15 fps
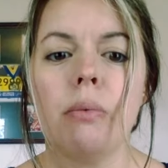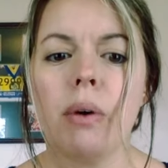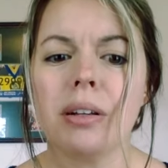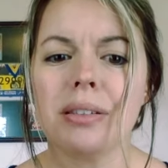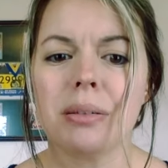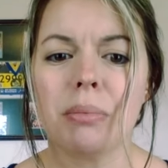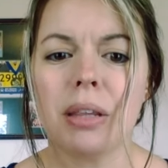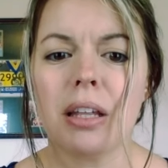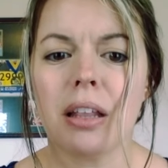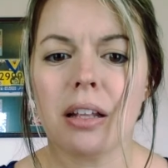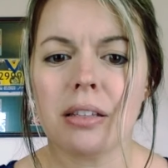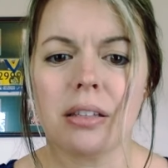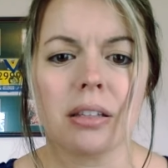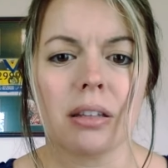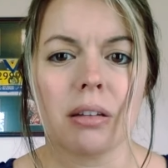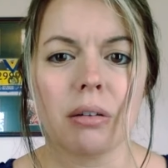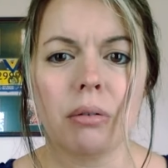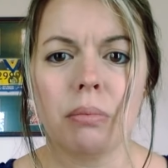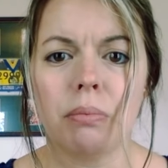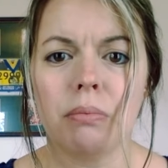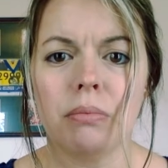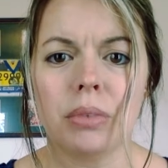want something that's a
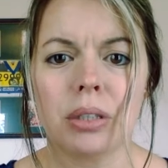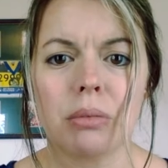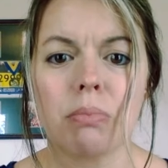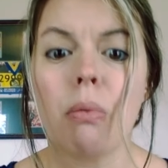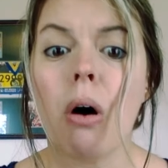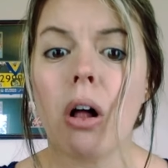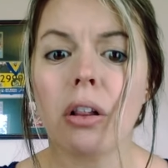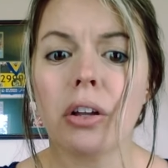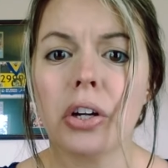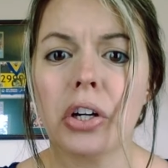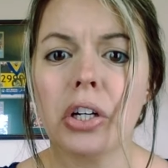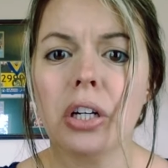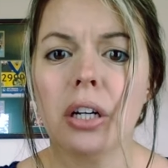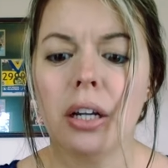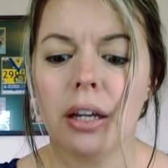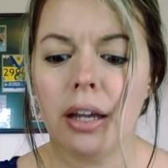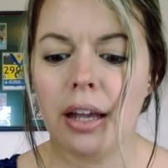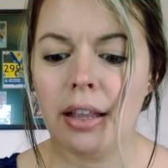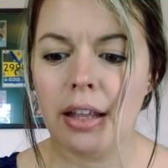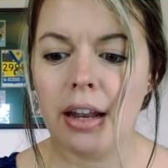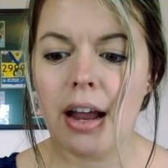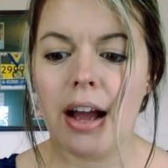little smaller and
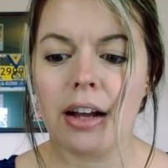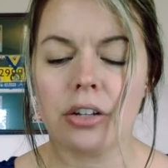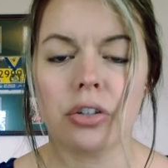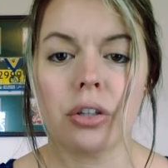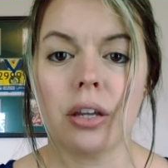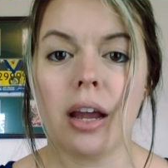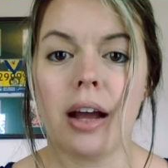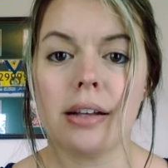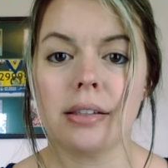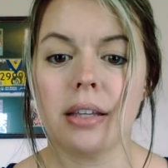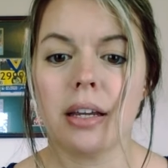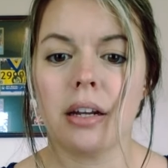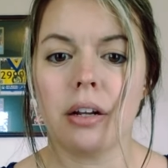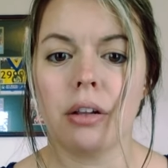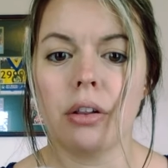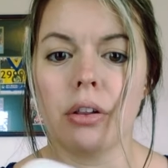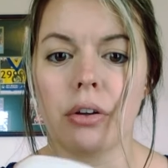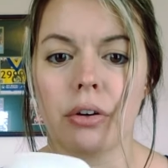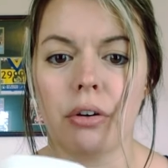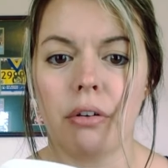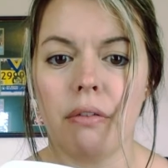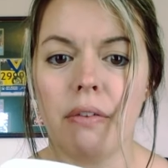then actually has like an
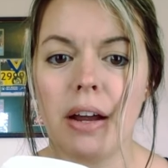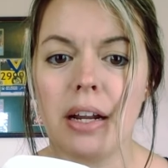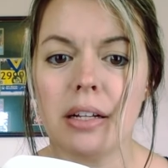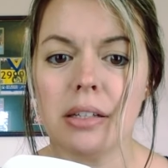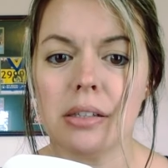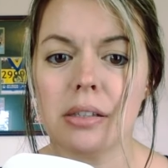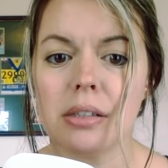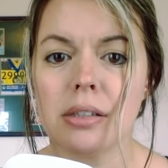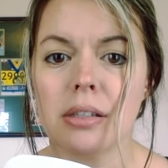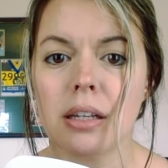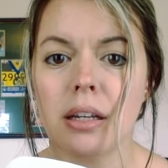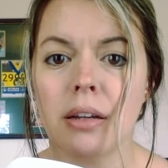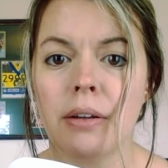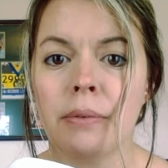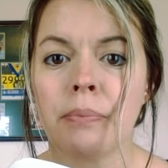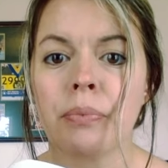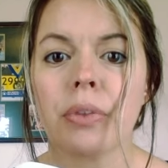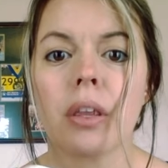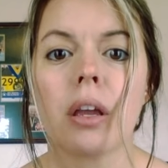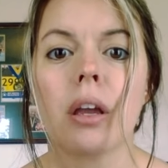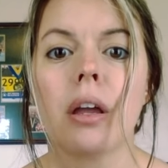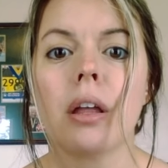alert device,
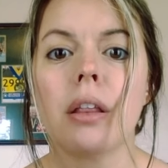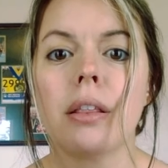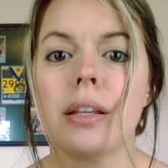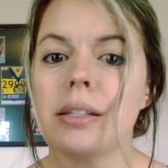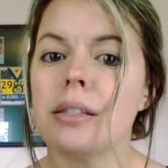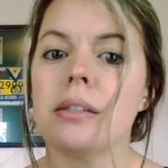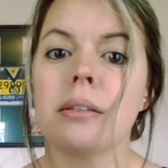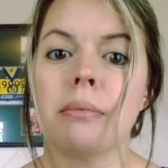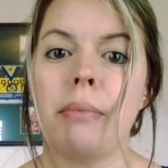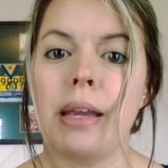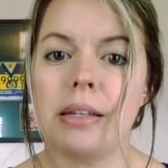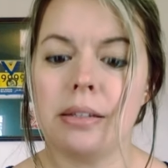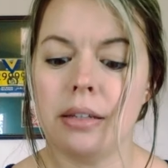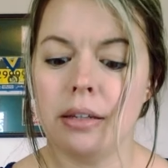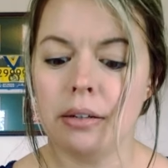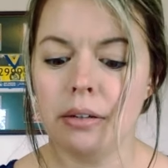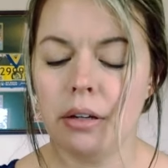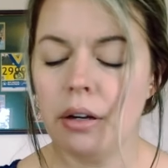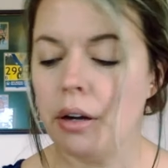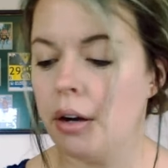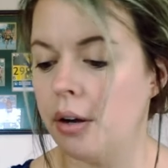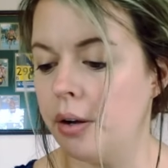this is amazing.
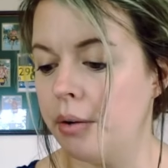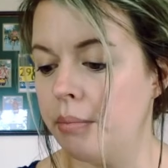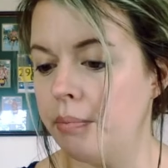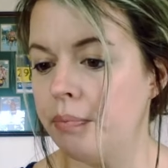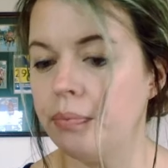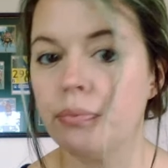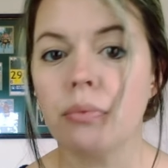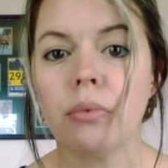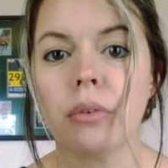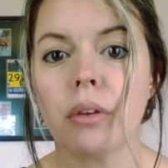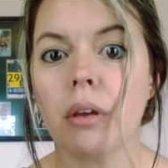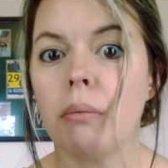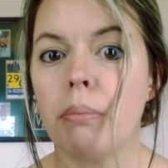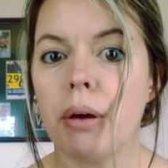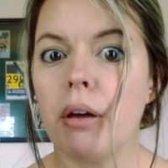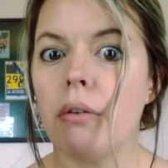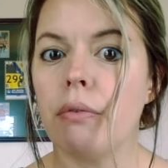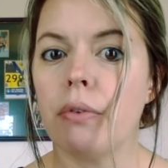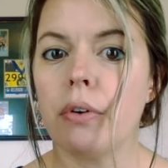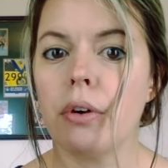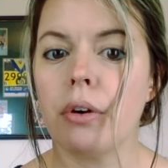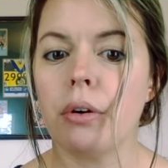But
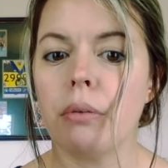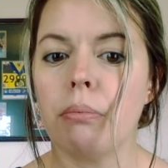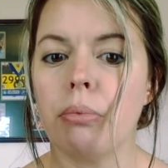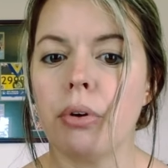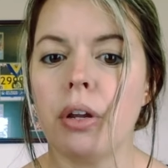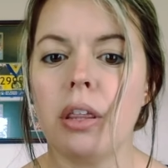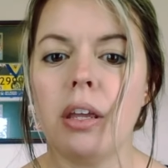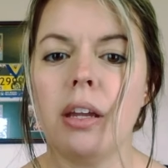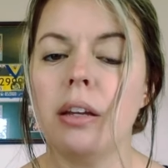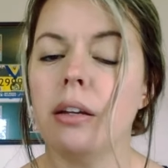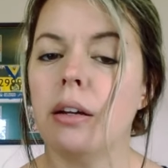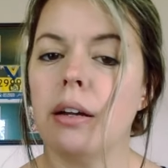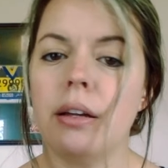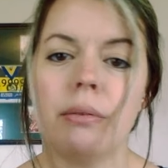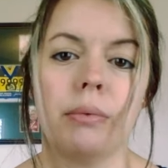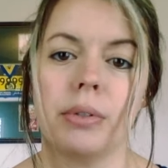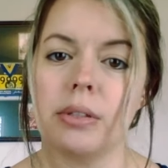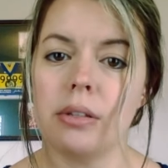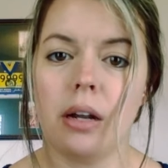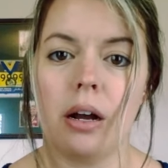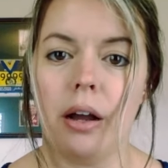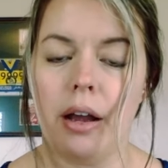for breathing, it was
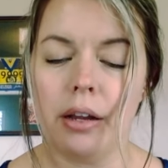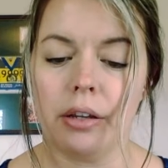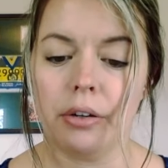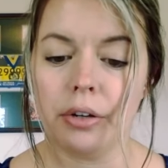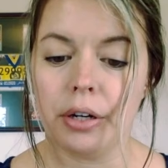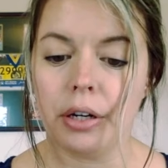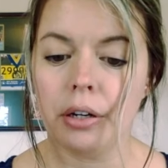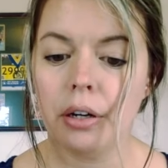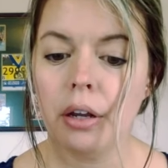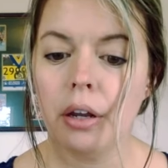not accurate.